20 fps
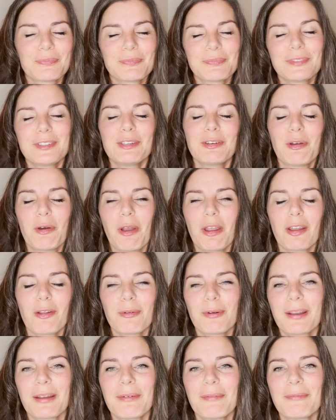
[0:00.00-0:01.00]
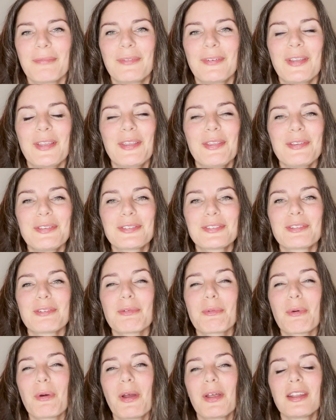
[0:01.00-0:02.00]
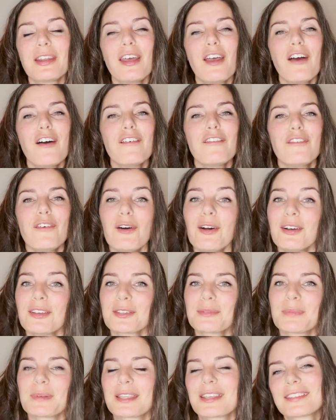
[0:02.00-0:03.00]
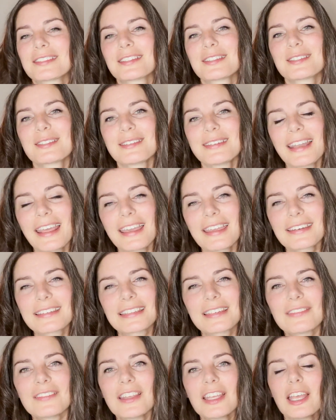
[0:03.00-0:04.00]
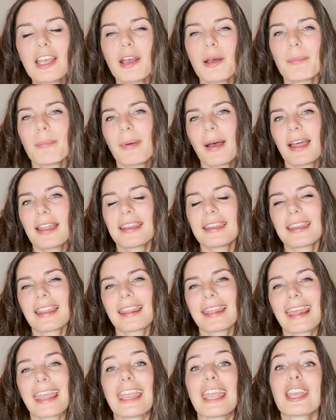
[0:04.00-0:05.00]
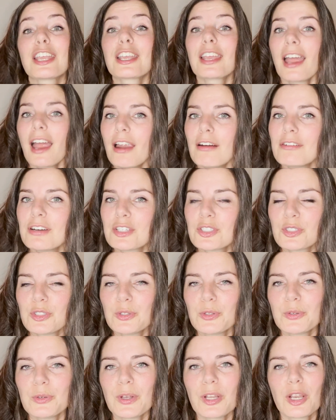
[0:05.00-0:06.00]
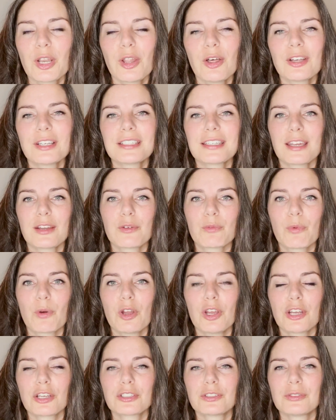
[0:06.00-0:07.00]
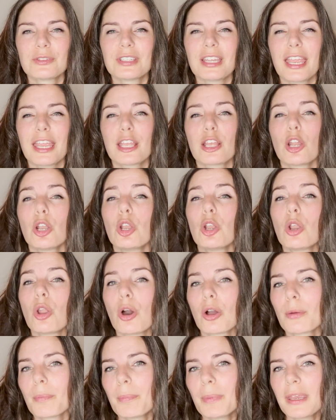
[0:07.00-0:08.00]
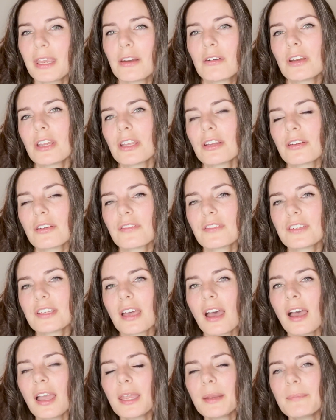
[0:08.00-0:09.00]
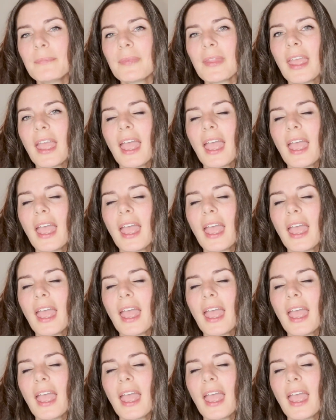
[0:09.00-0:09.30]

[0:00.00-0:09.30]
you know, I don't want to use the word forced because it's so negative, but they encourage you a lot at work to take a long period of time,